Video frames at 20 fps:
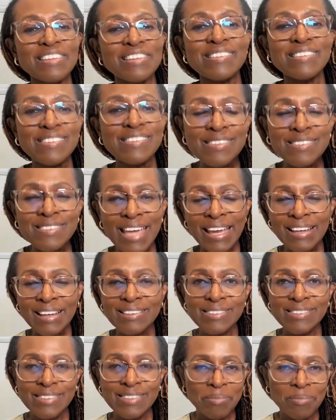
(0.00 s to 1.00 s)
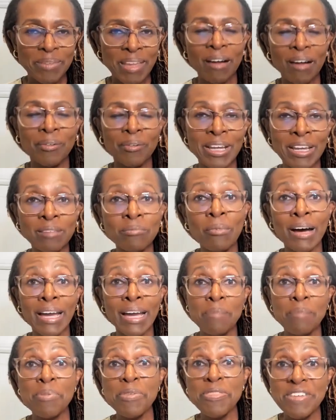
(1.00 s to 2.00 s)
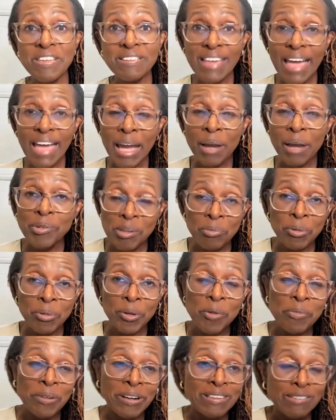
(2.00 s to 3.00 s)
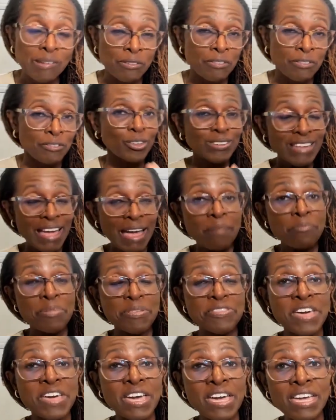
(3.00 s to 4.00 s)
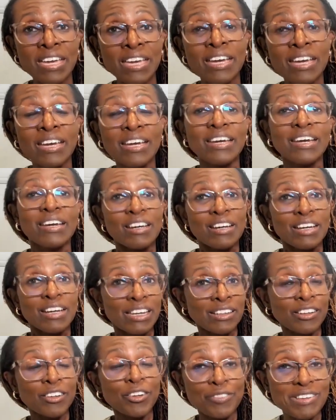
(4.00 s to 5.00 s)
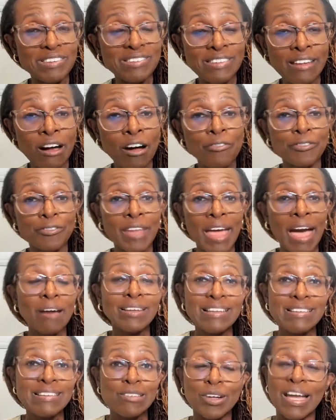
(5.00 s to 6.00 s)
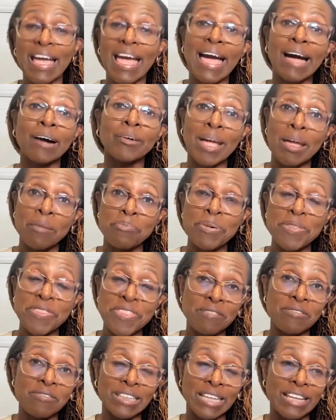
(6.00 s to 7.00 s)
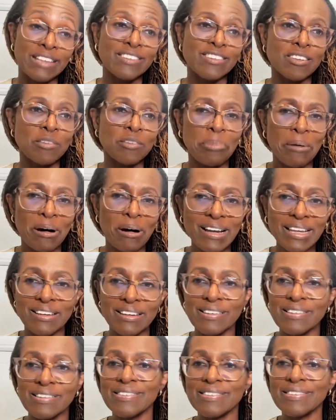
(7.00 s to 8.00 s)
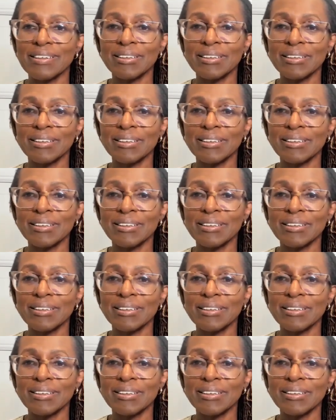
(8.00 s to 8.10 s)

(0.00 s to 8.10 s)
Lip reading: is the second step now in my empathy to equity blueprint. So we've looked at empathy in and of itself. Now let's look at how empathy relates to bias.